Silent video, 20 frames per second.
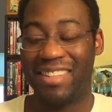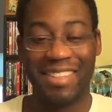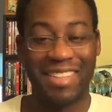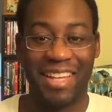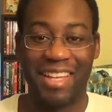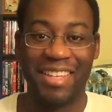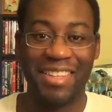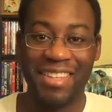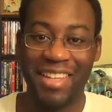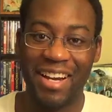
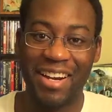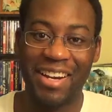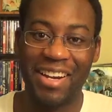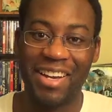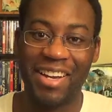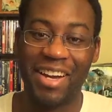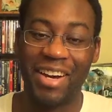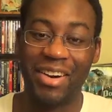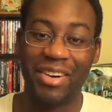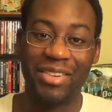there
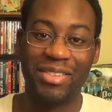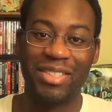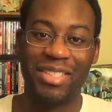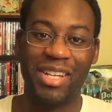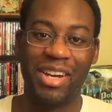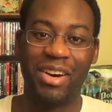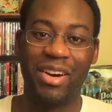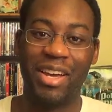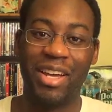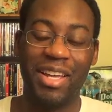you go.
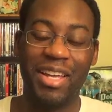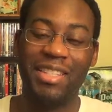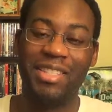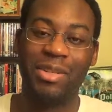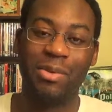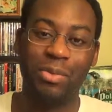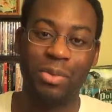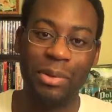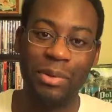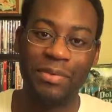So it's
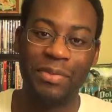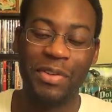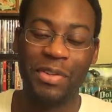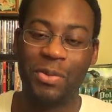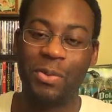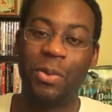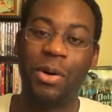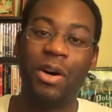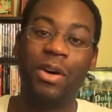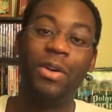a
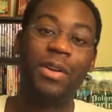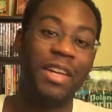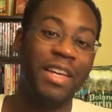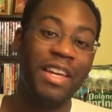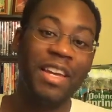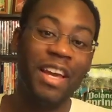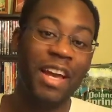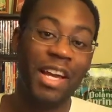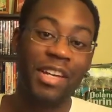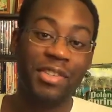ruthless world, and
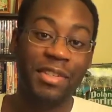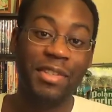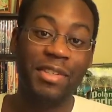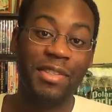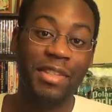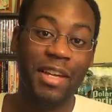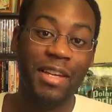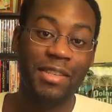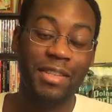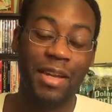he actually
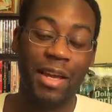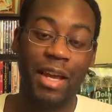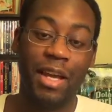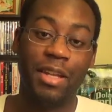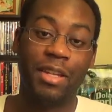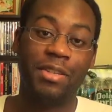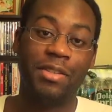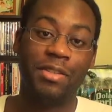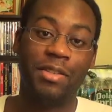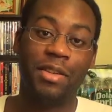says that, hey,
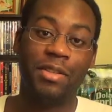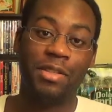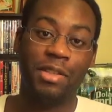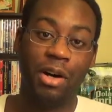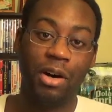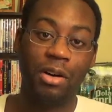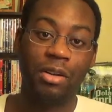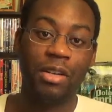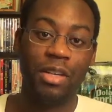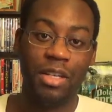this is a
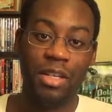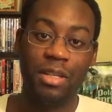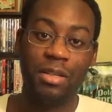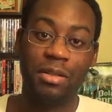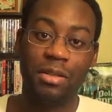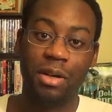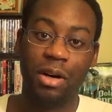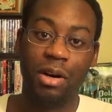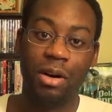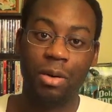
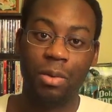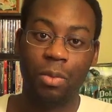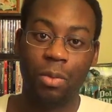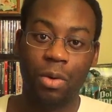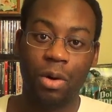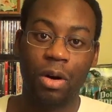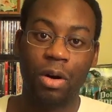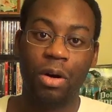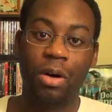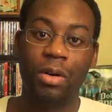dog-eat-dog
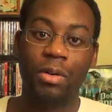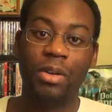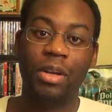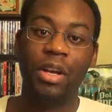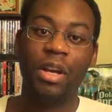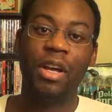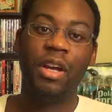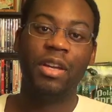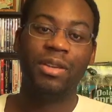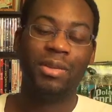world.
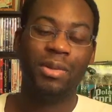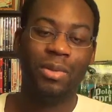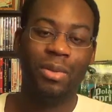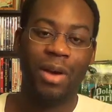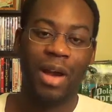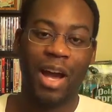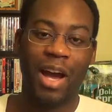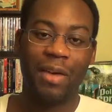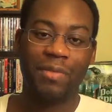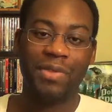You
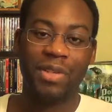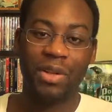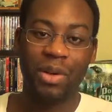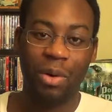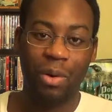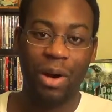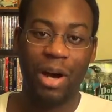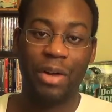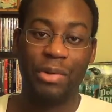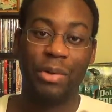have to
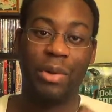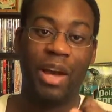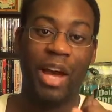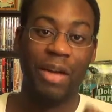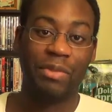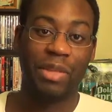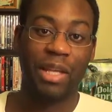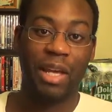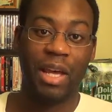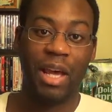go out. You
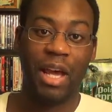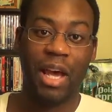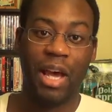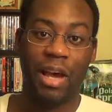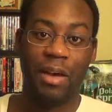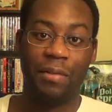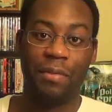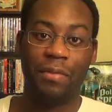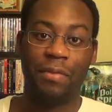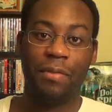have to
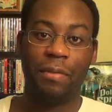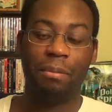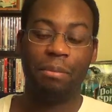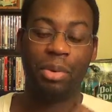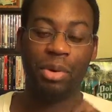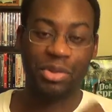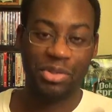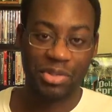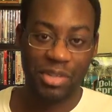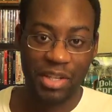have
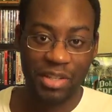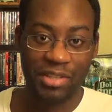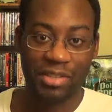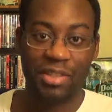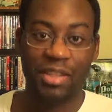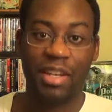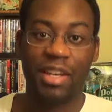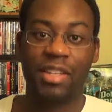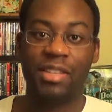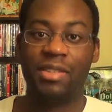
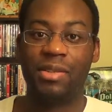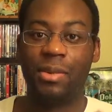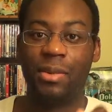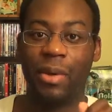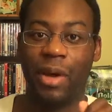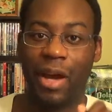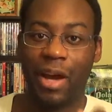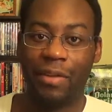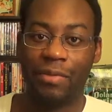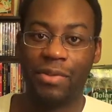persistence.
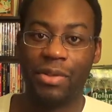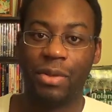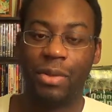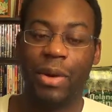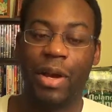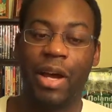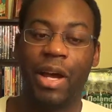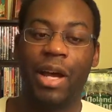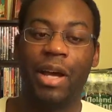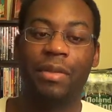You have to
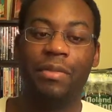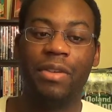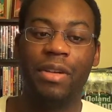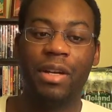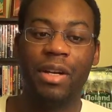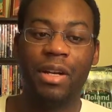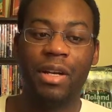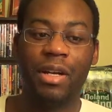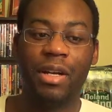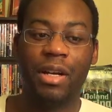have
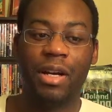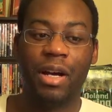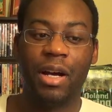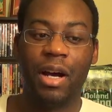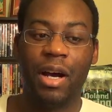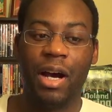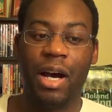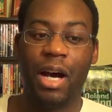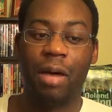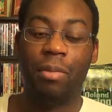
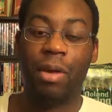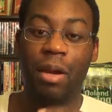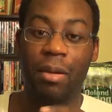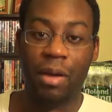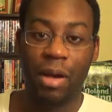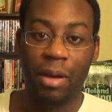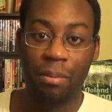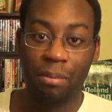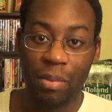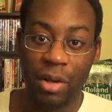
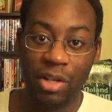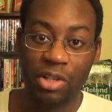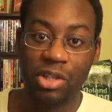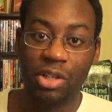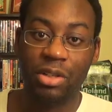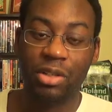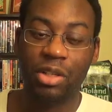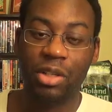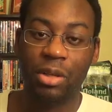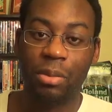
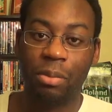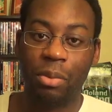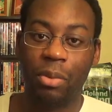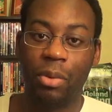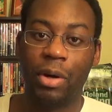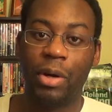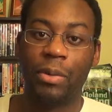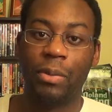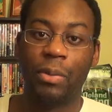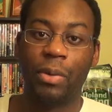ambition to the
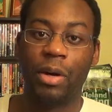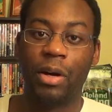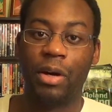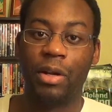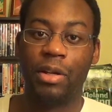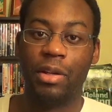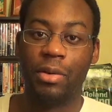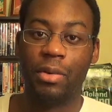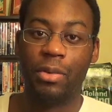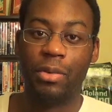point where
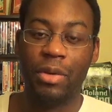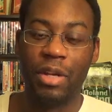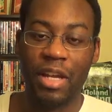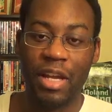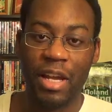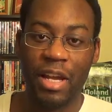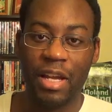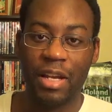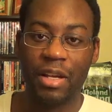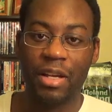you
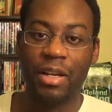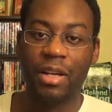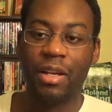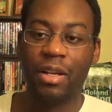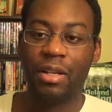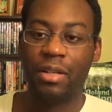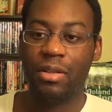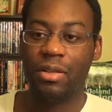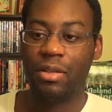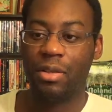need
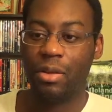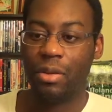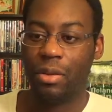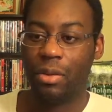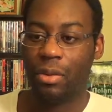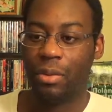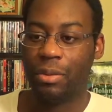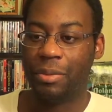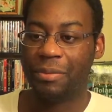to